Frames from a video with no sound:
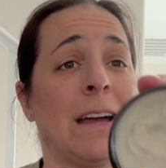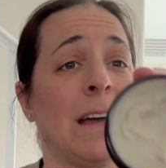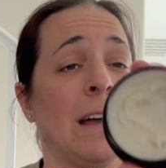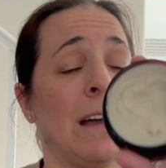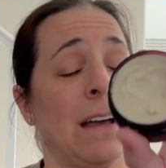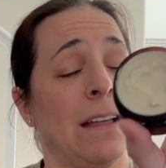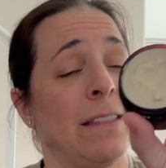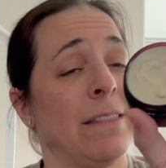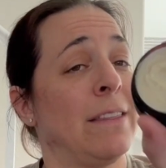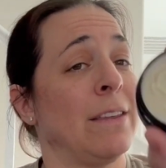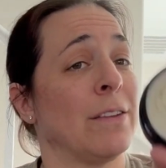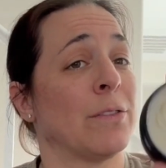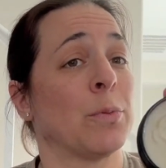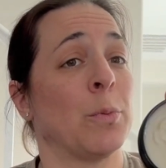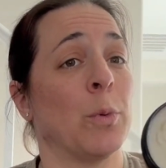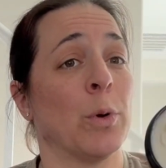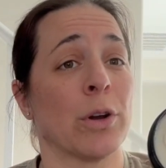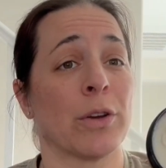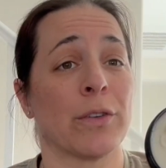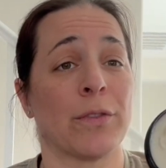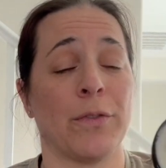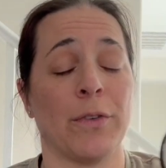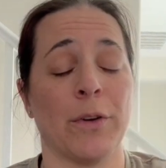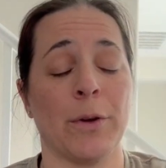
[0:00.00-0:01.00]
Uh, this
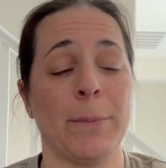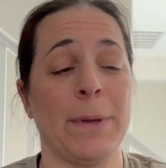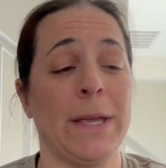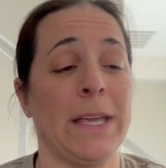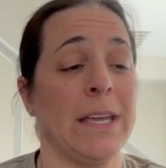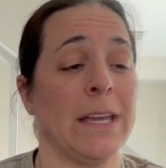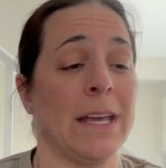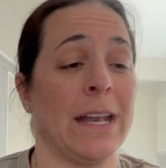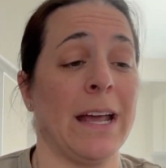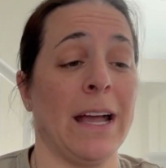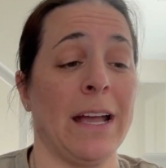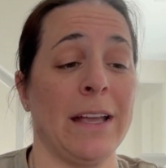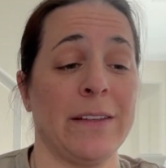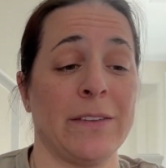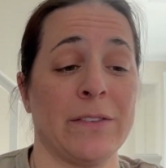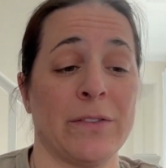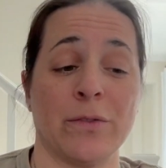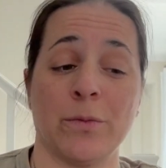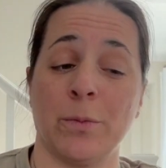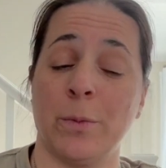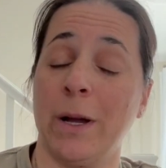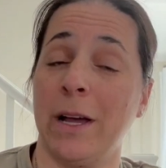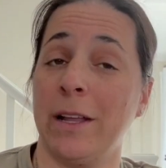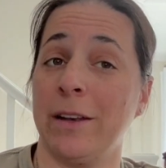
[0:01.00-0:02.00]
works for me and I
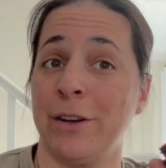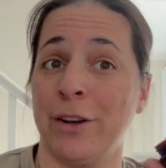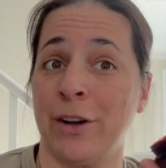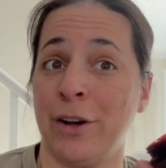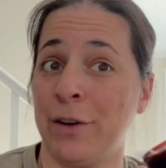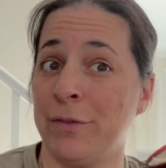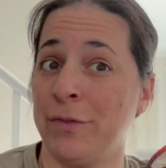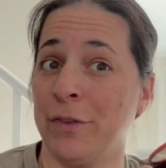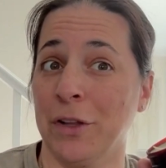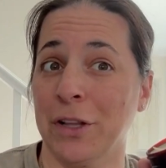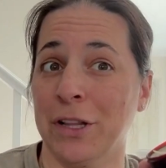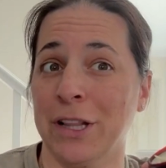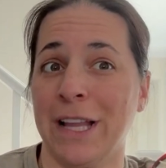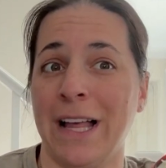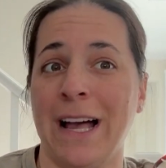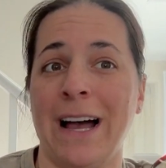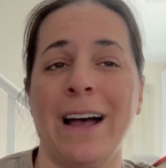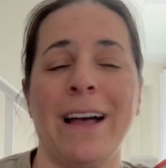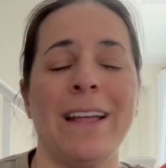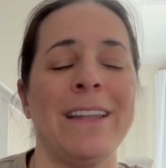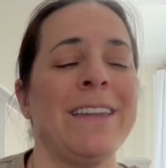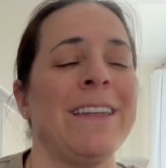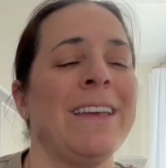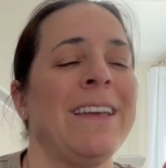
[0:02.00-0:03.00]
sweat an awful
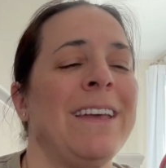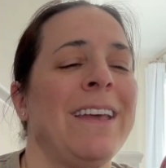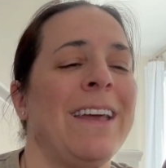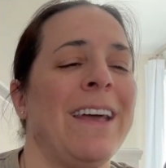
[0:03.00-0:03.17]
lot.